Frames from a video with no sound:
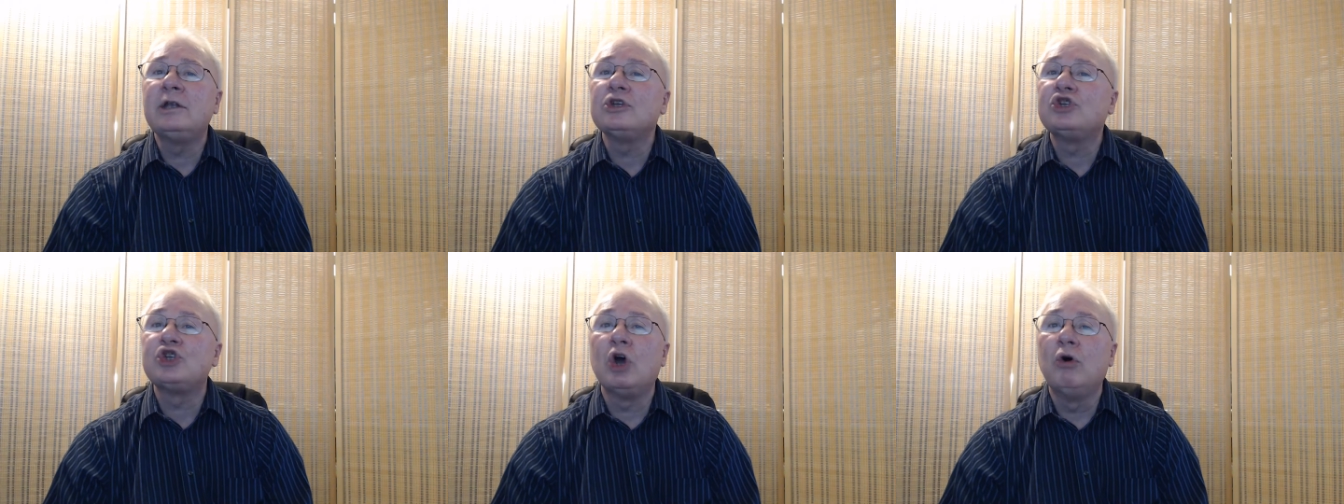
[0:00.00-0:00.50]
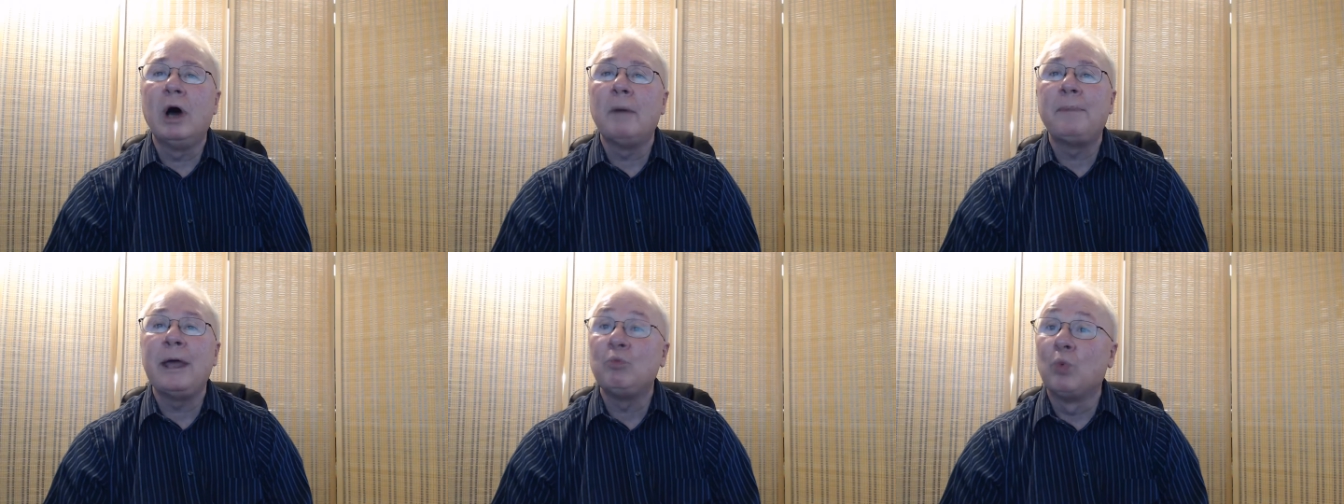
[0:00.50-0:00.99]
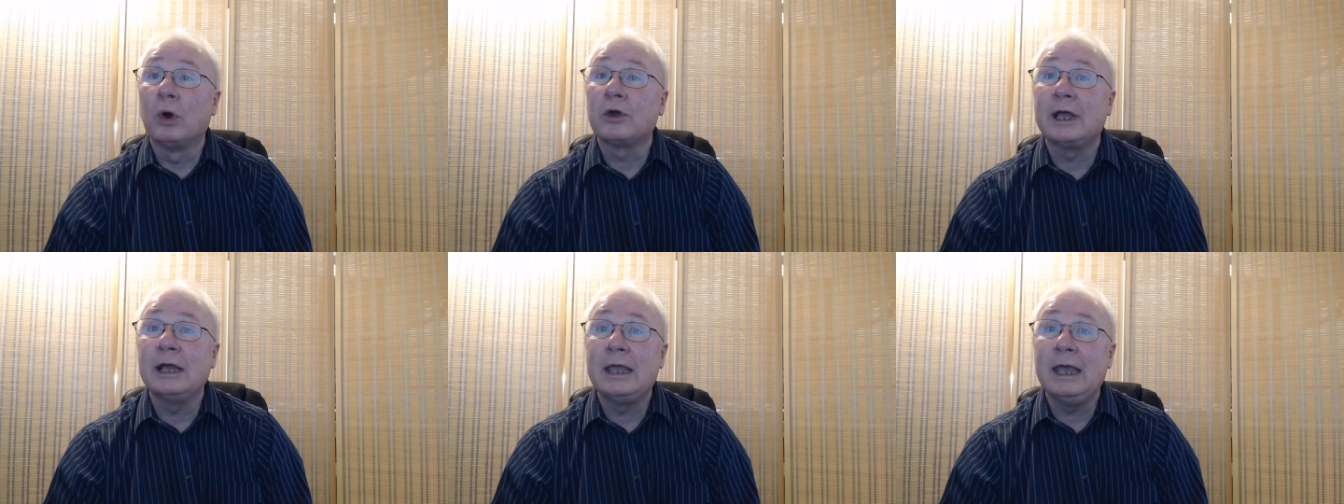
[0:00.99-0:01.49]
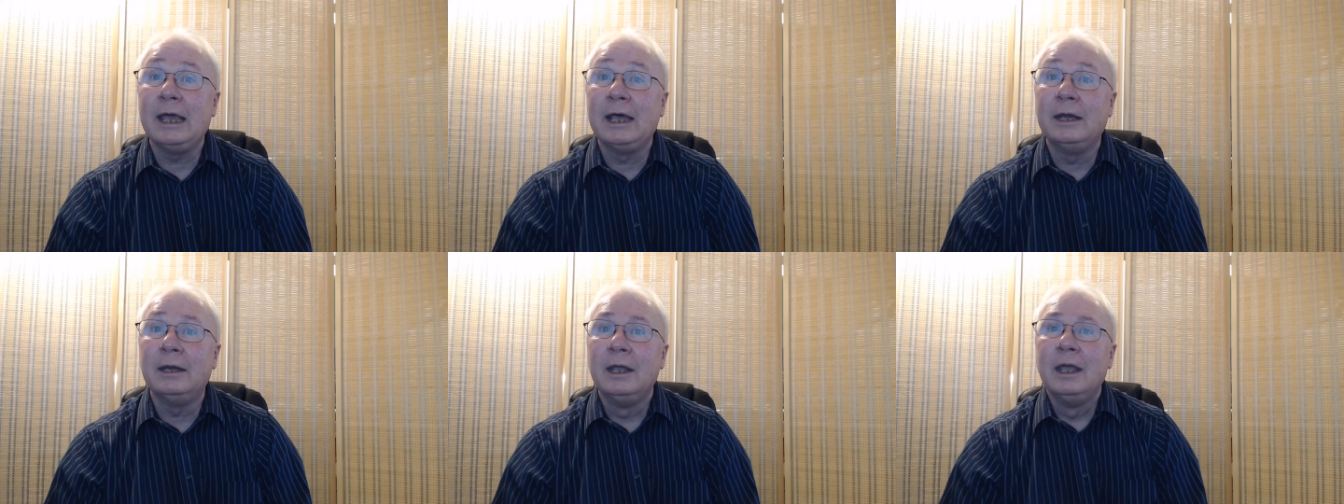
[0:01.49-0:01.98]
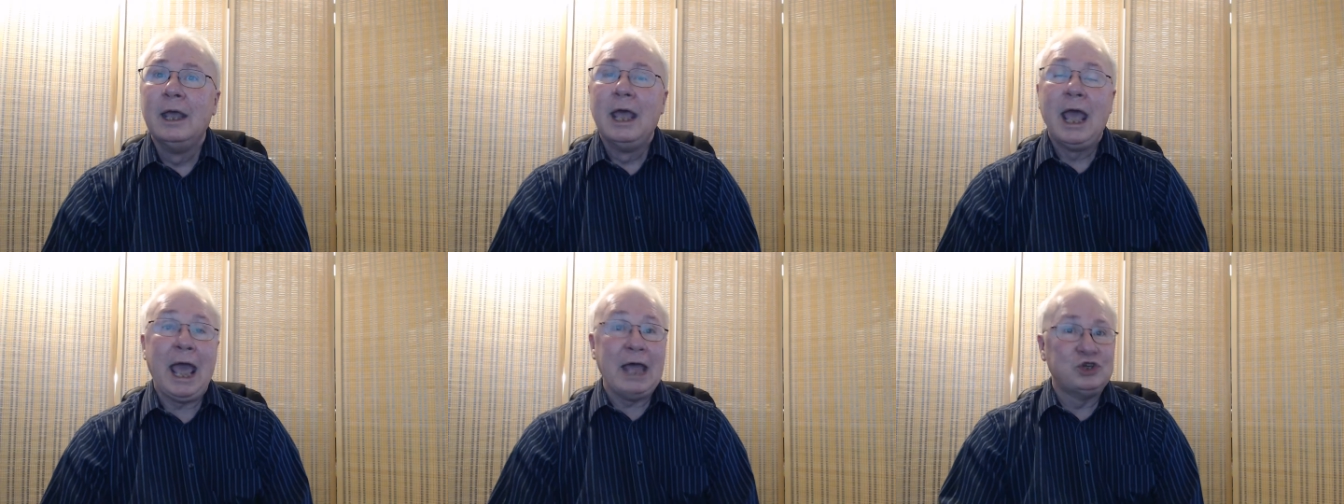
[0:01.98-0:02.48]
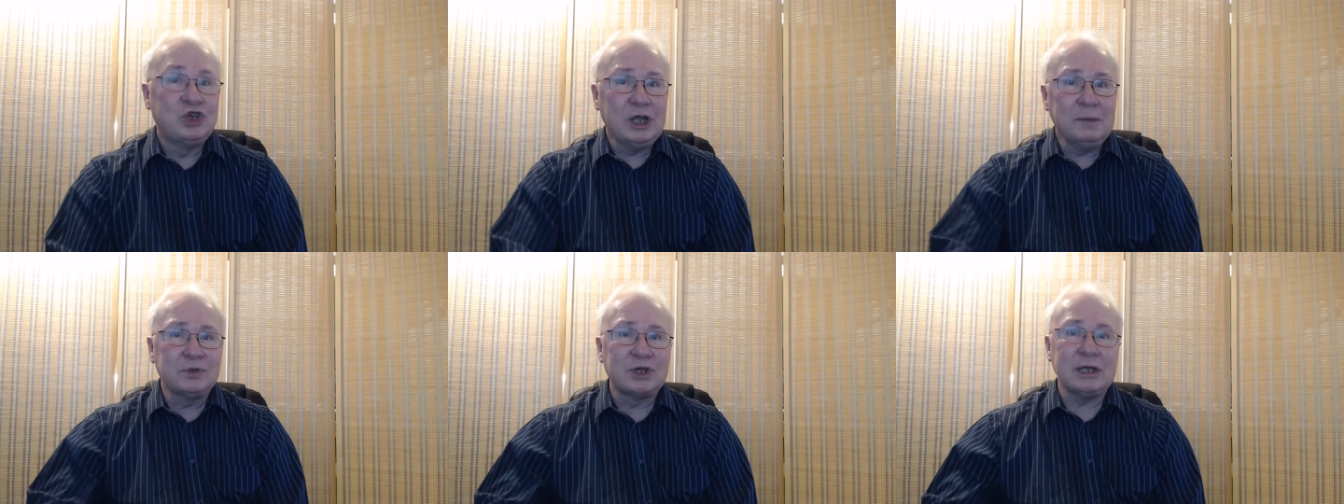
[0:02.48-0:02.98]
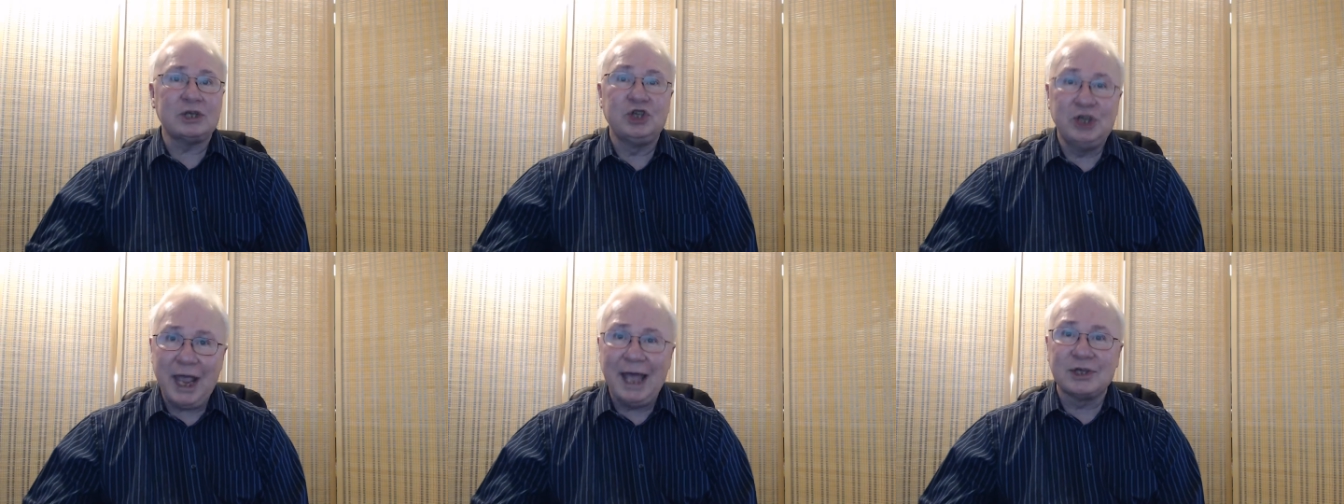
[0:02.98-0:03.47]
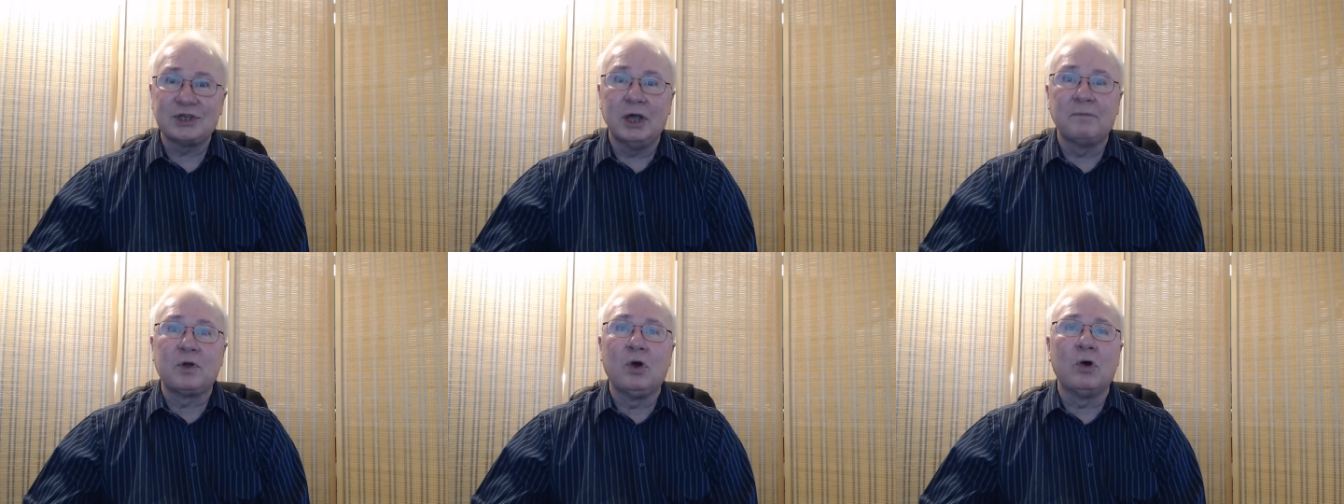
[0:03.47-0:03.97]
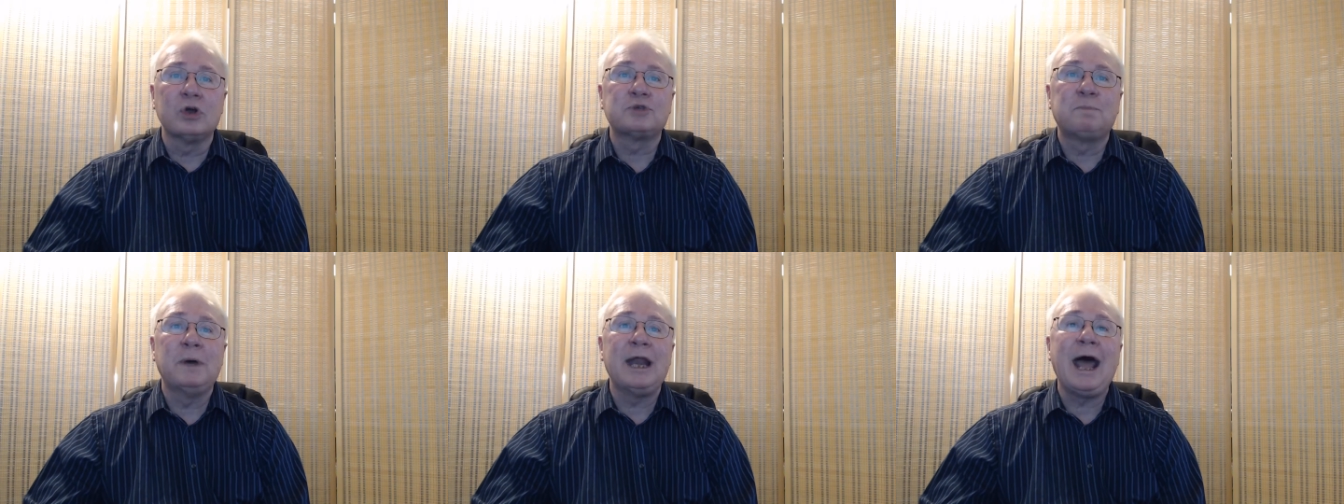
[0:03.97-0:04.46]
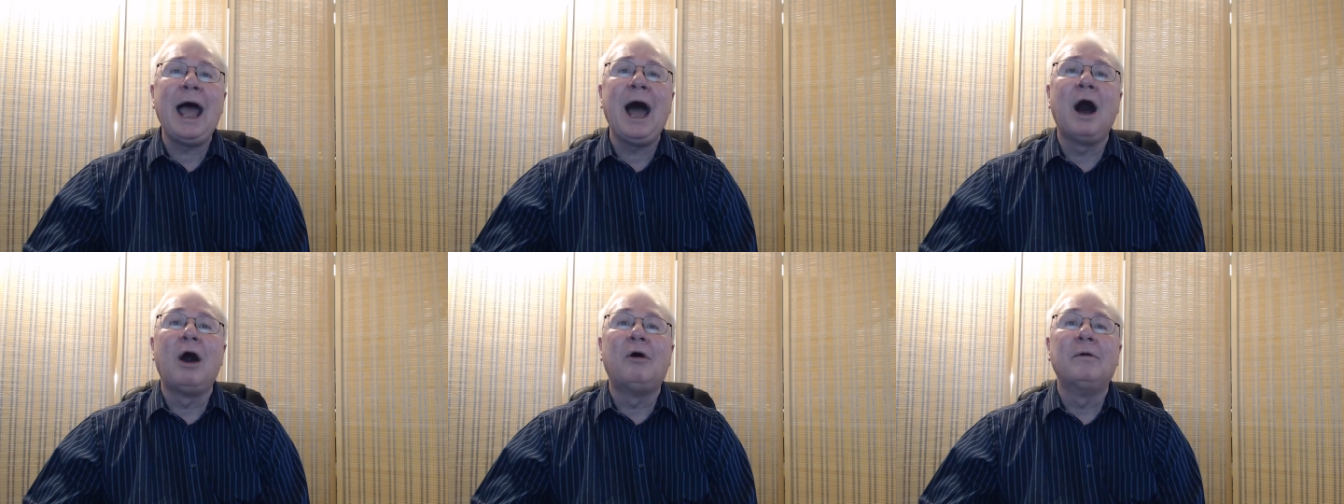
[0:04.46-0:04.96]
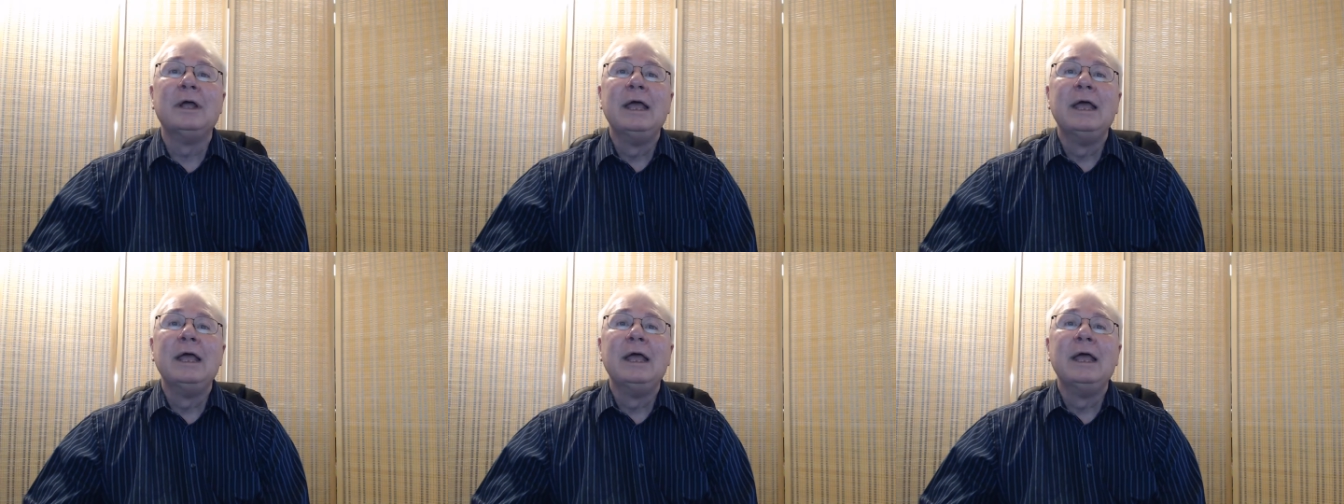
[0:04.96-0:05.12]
to show up at work again? And Jim says, yes, of course, but how?